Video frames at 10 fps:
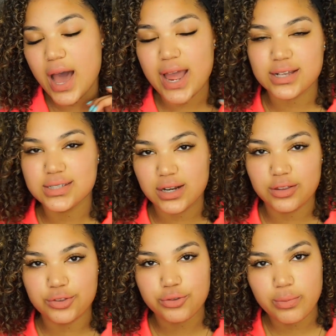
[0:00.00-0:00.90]
I
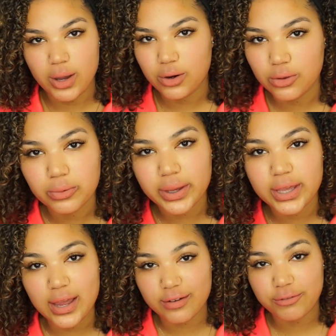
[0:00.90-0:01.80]
accidentally threw the bottle
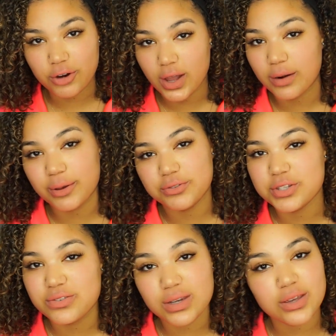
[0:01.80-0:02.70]
away. I forgot about
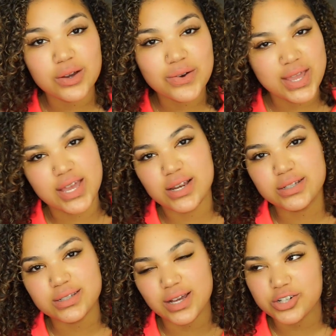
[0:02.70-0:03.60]
this video
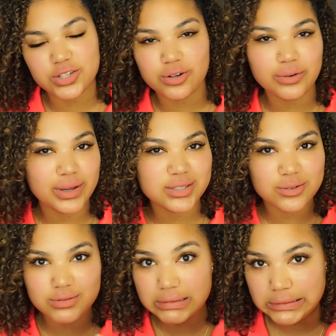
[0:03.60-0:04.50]
and I just threw it away,
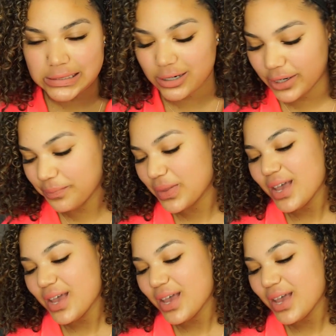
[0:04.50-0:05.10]
so sorry.